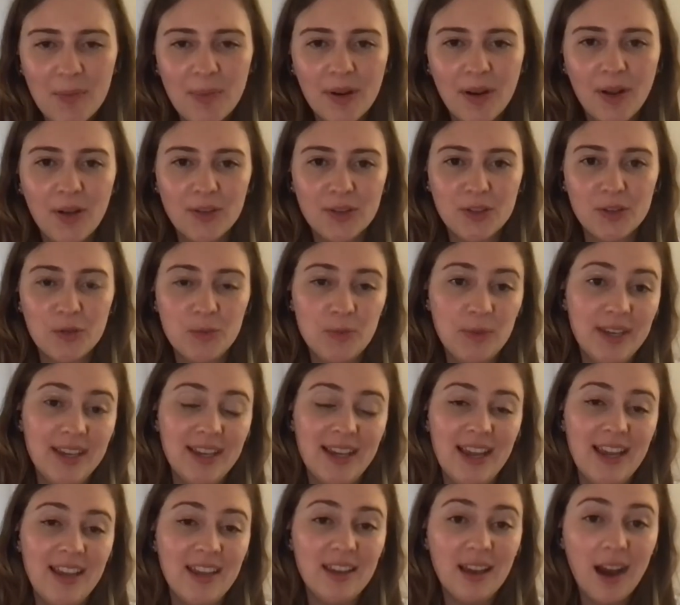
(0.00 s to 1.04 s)
but also being
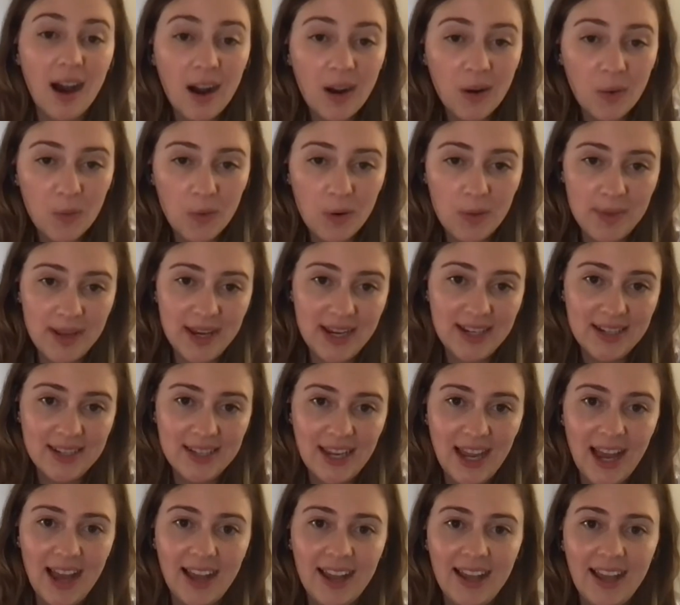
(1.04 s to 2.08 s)
a young woman in
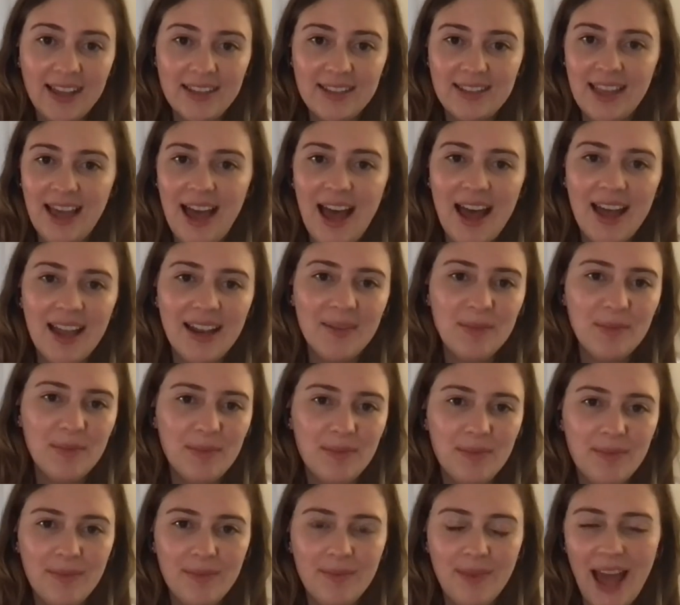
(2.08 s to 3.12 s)
tech is that
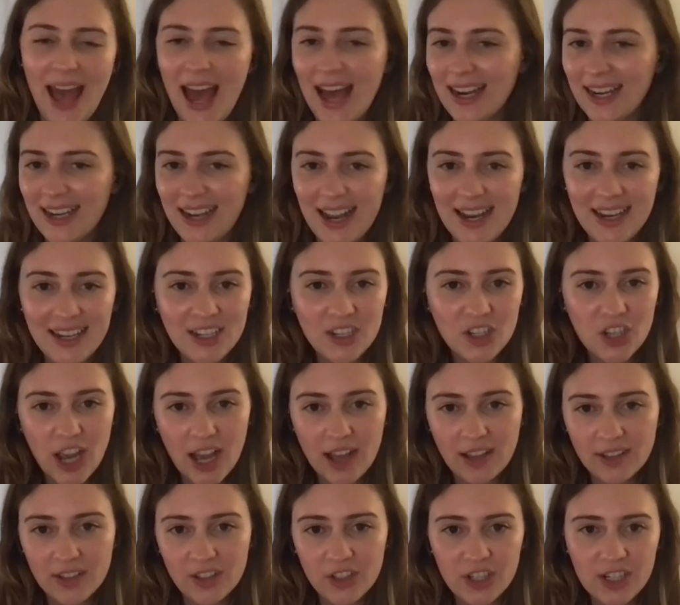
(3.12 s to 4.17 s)
added any
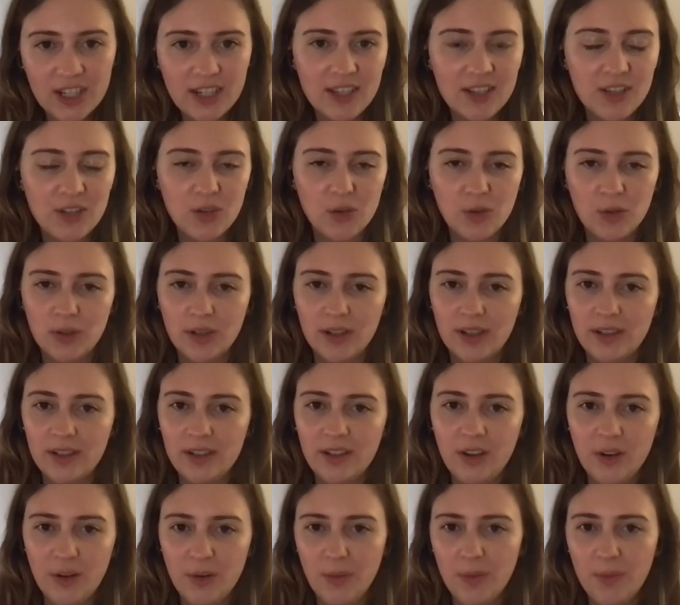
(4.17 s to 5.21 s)
challenges or
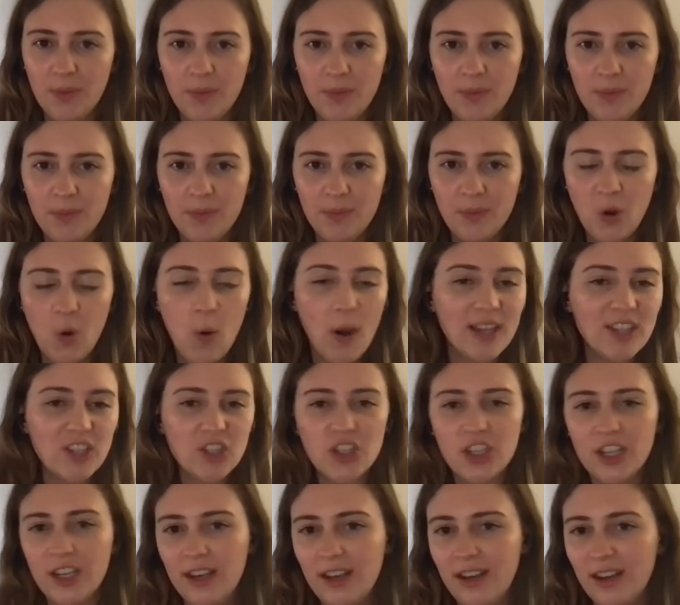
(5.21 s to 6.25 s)
you know
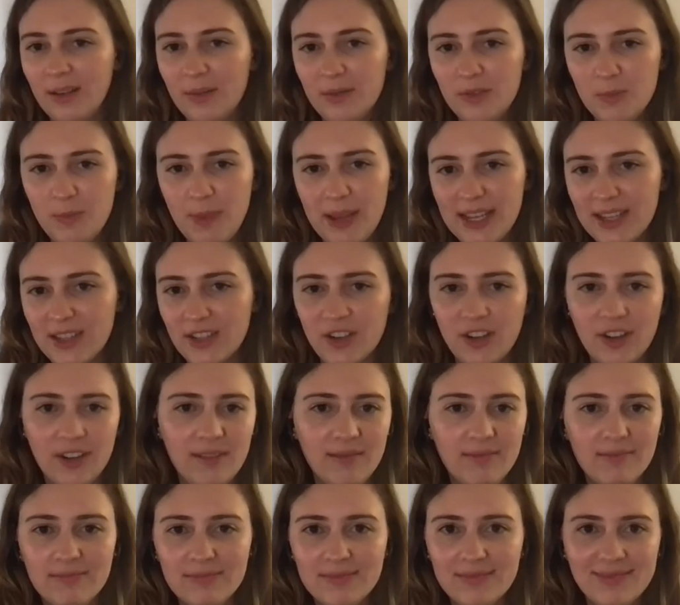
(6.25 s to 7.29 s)
question based
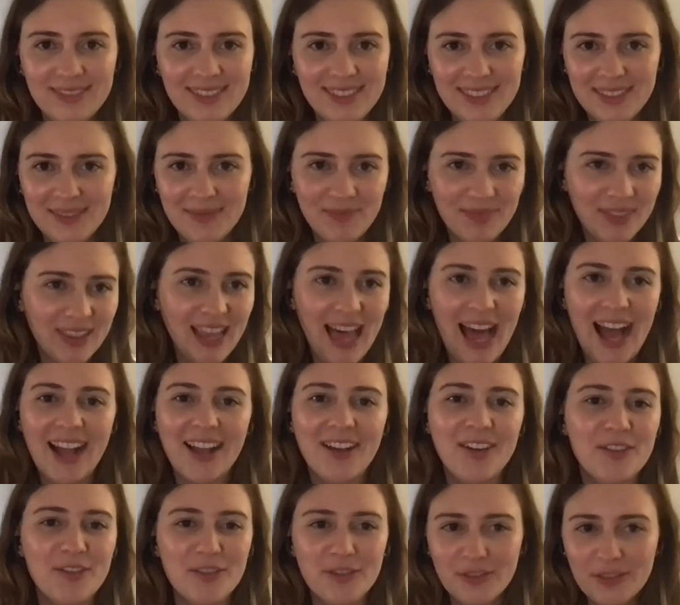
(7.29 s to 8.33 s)
on lack
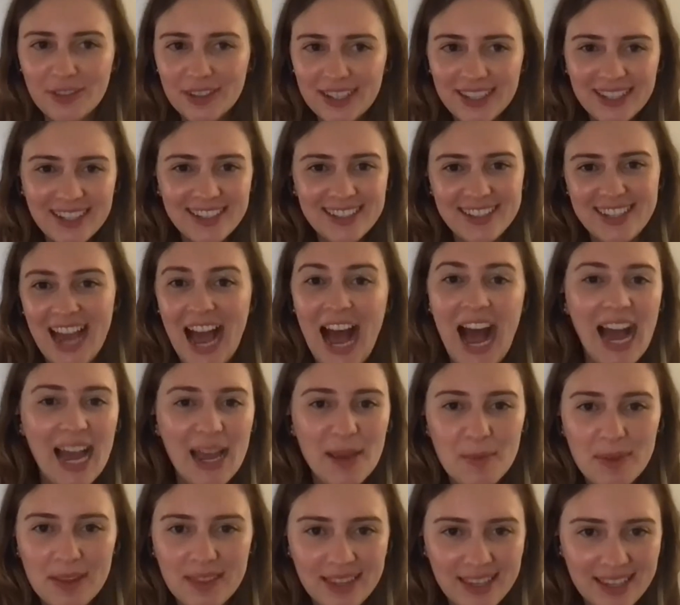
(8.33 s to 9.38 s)
of
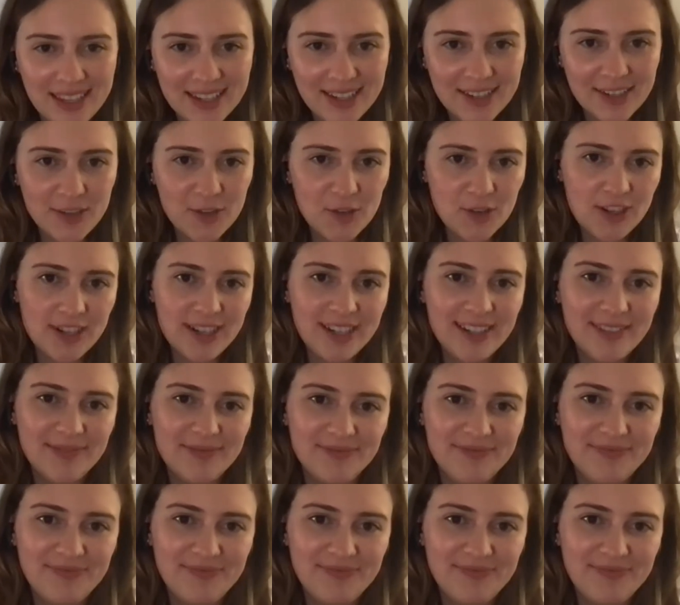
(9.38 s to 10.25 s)
time in the industry